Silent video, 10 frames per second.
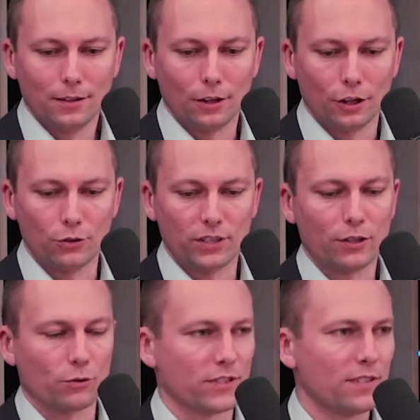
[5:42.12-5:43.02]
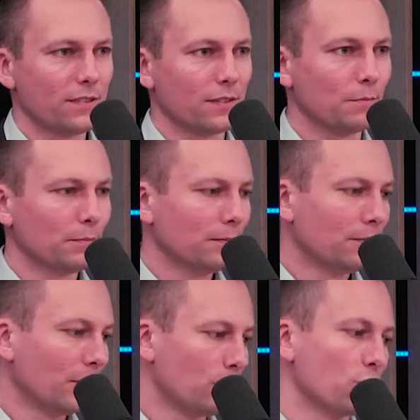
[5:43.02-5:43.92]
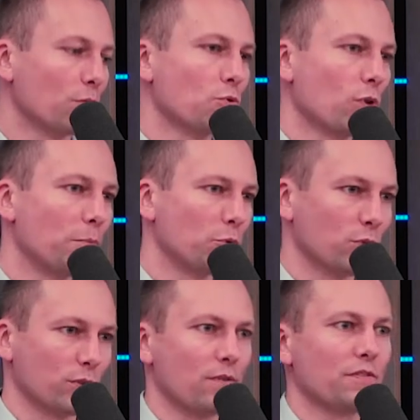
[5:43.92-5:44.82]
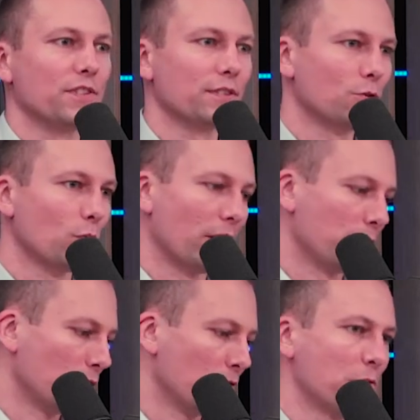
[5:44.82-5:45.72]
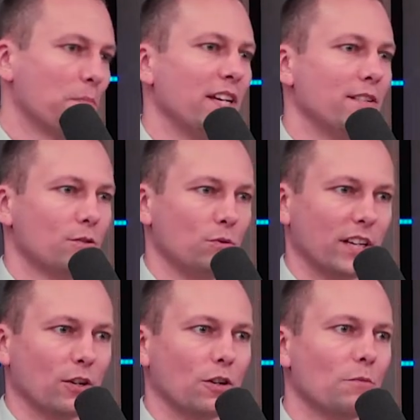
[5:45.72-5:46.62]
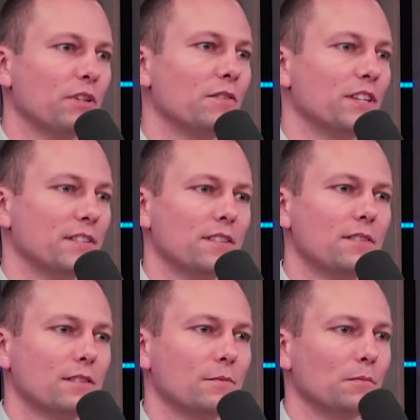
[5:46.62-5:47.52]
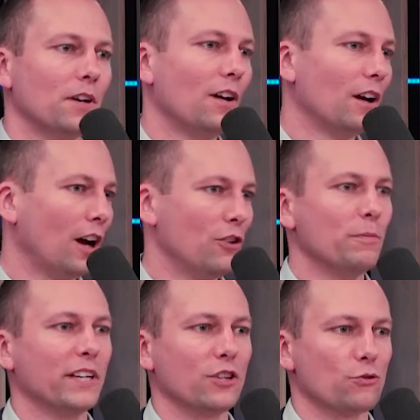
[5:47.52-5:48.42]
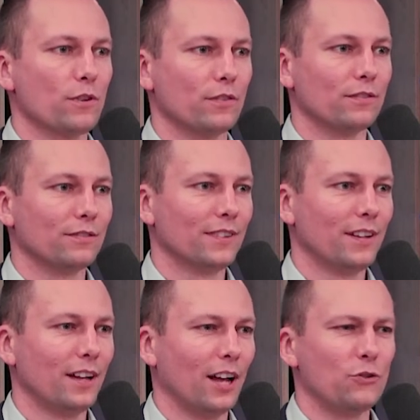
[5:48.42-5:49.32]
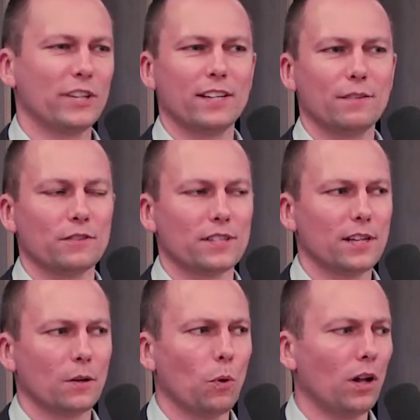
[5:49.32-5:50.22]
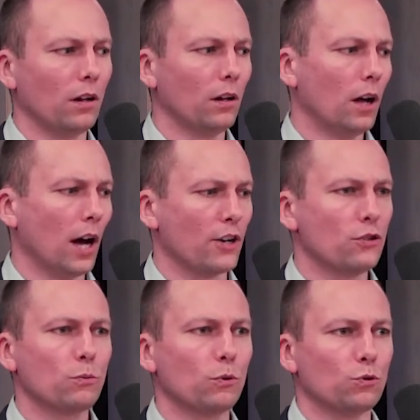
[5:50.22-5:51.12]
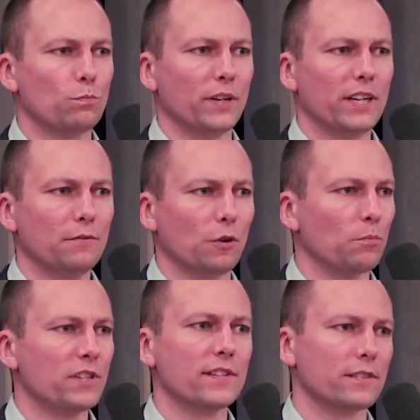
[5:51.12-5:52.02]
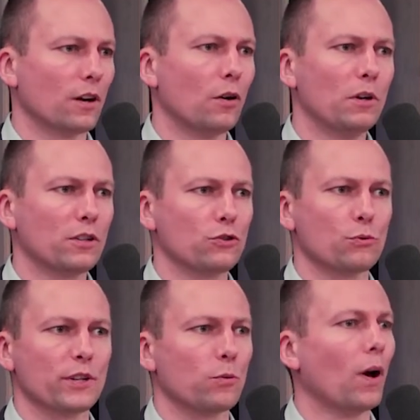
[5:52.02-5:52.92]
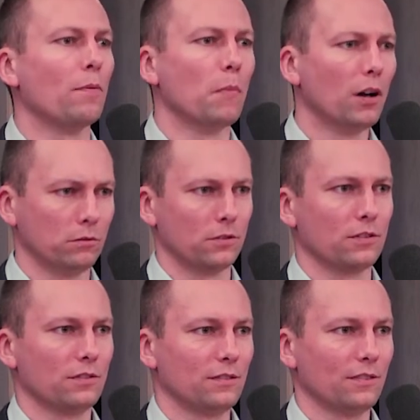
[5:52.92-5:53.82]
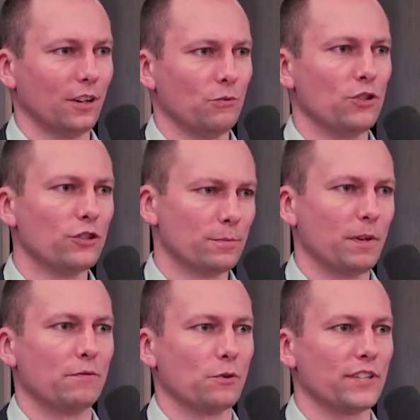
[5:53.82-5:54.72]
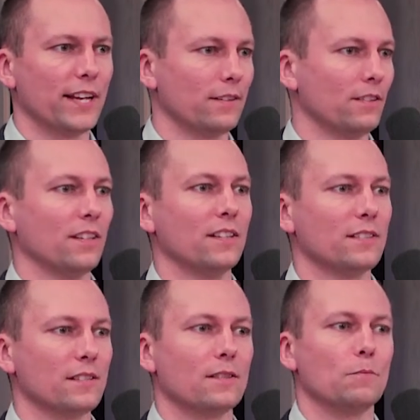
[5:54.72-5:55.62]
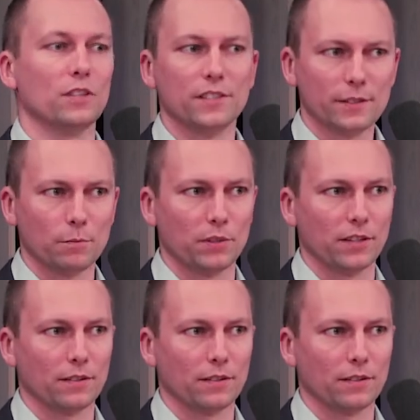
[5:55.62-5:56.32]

you take your system, you subscribe to a service to have enough space to take a copy of that system, and you make it run. And you can even say, well, I just want to pay for business hours during 1 month. And we'll just pay for that, and then that system will disappear.